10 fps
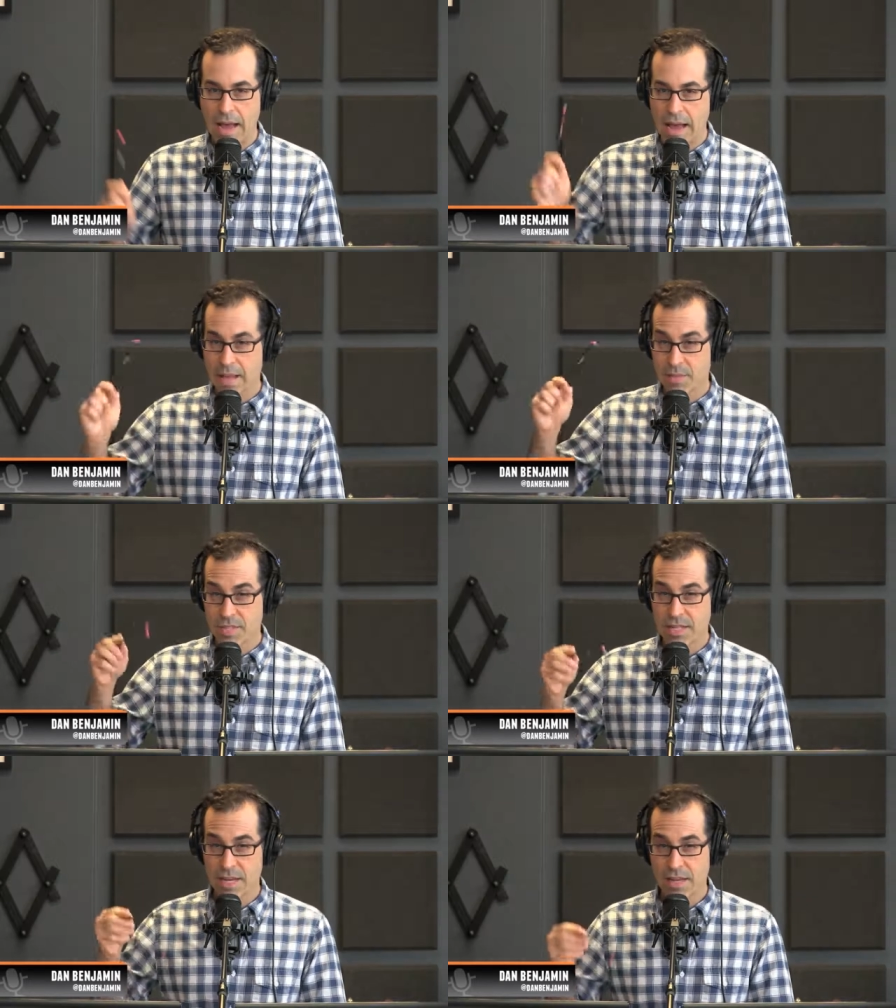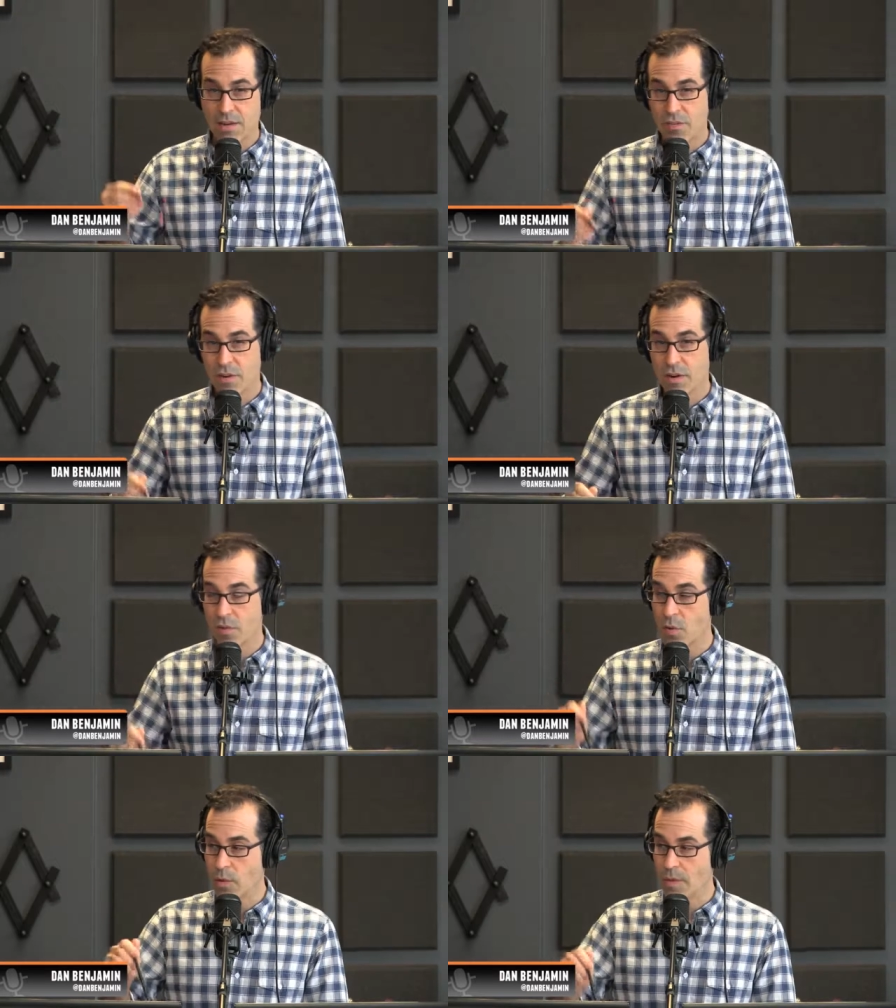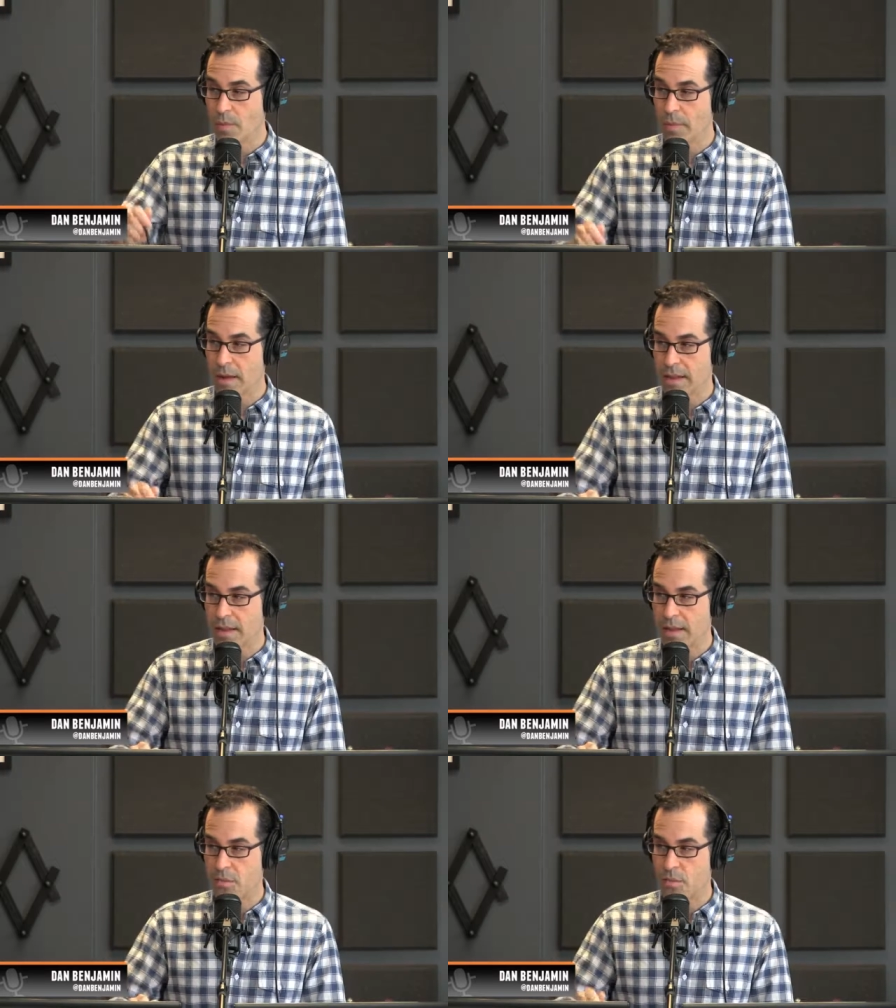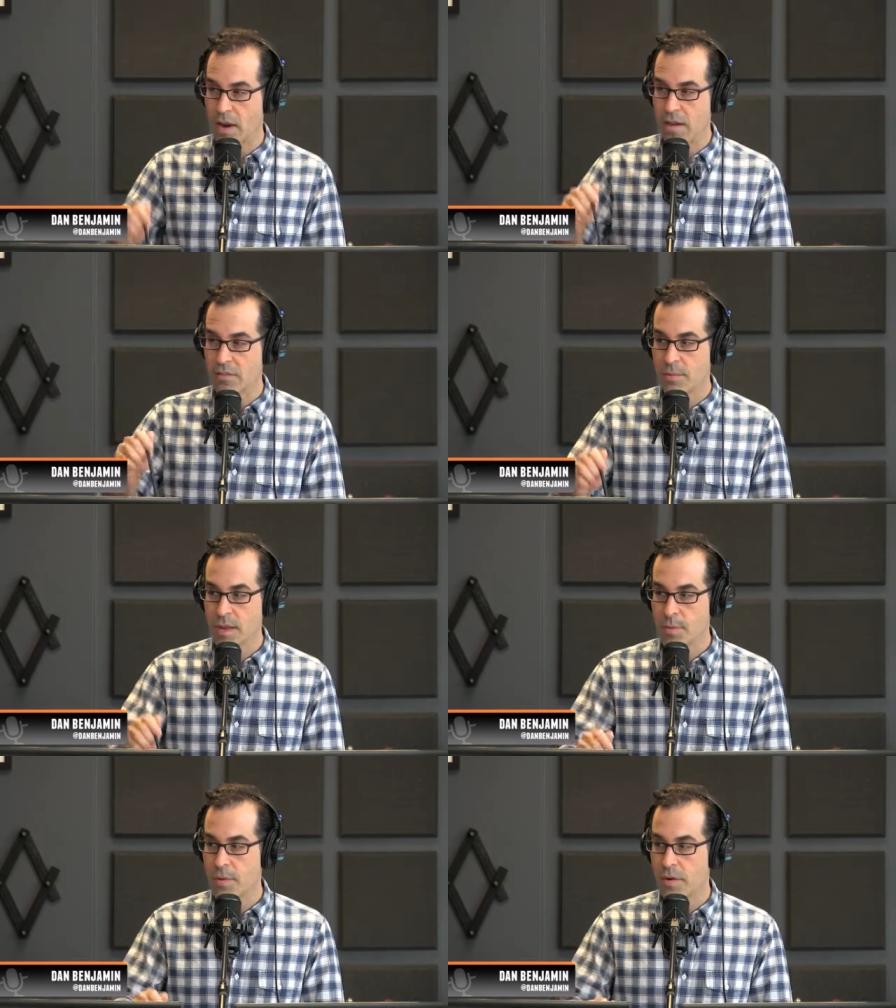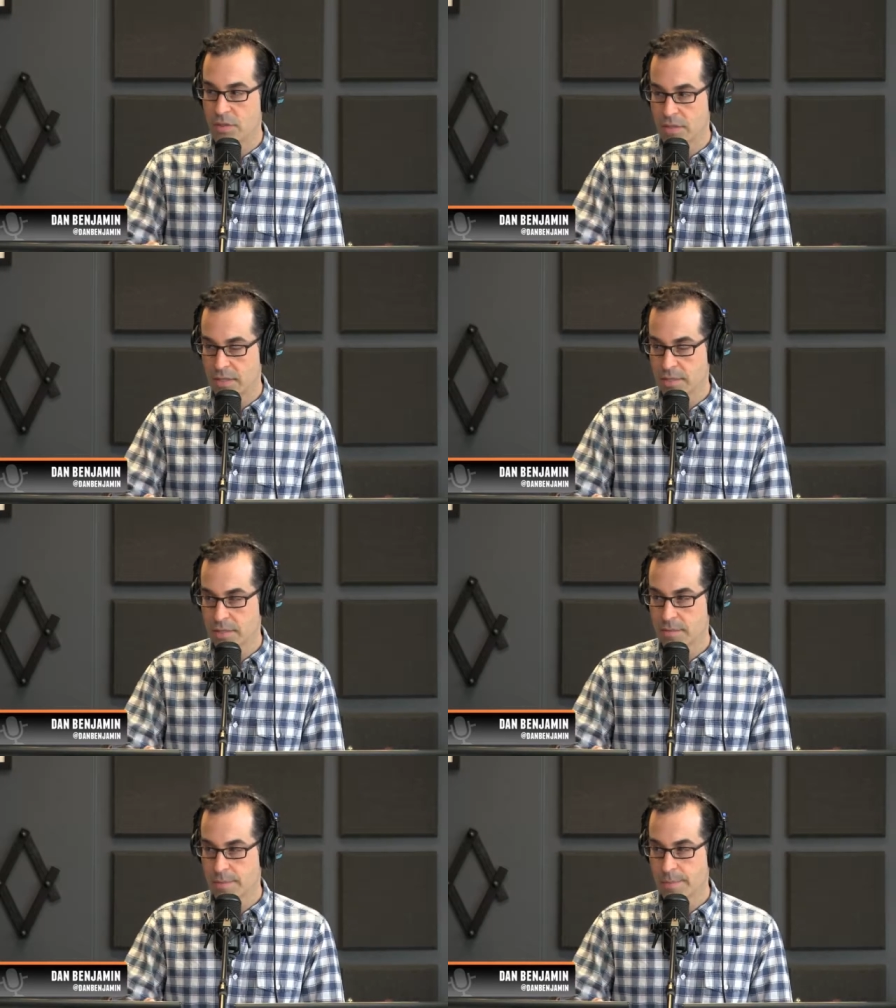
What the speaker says: I am standing in front of her with money, ready to make a purchase.